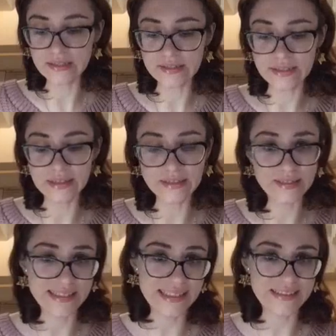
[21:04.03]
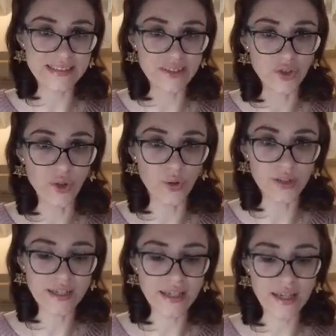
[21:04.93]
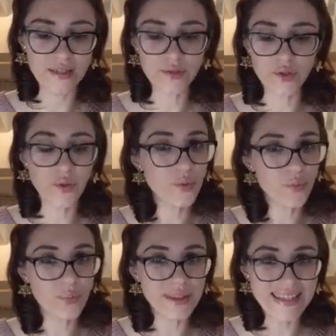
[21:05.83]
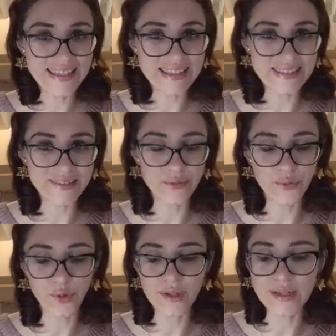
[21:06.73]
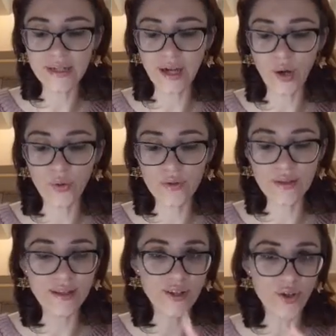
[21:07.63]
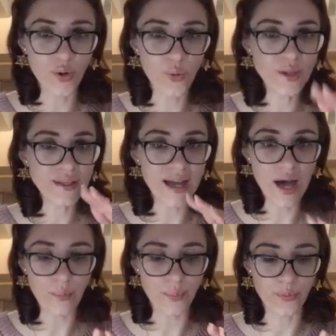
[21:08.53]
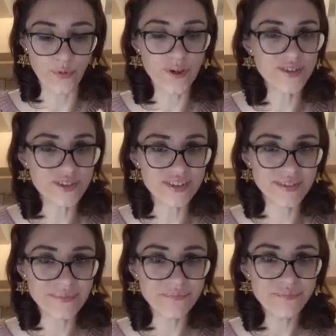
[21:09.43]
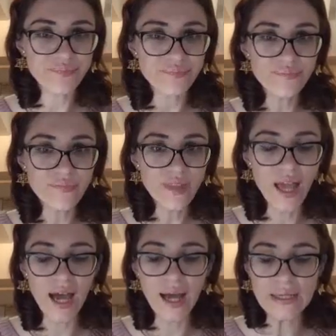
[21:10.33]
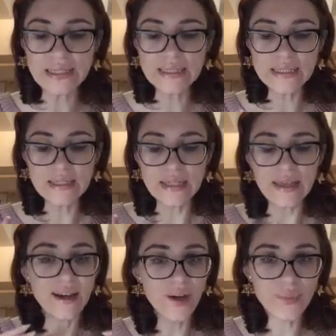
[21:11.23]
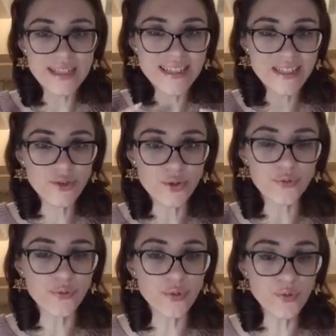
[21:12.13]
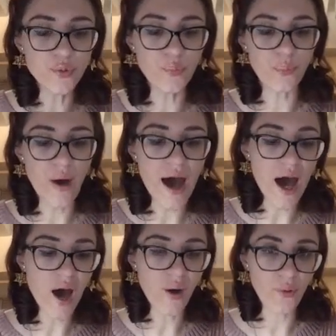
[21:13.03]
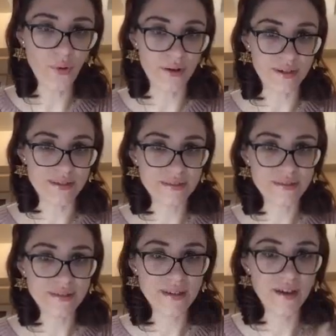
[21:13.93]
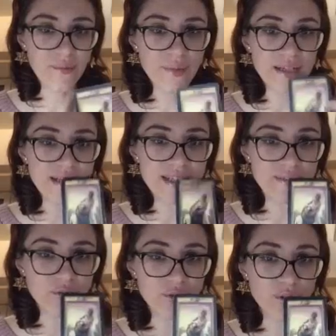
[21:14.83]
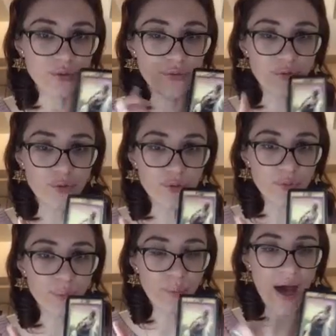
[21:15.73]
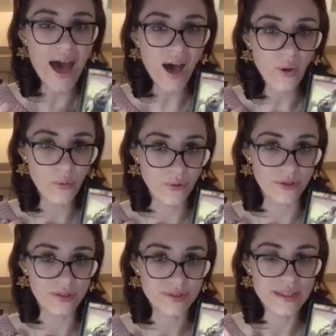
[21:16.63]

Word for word: this is your case, so please work on growing up first, coming into full power, coming into your full power,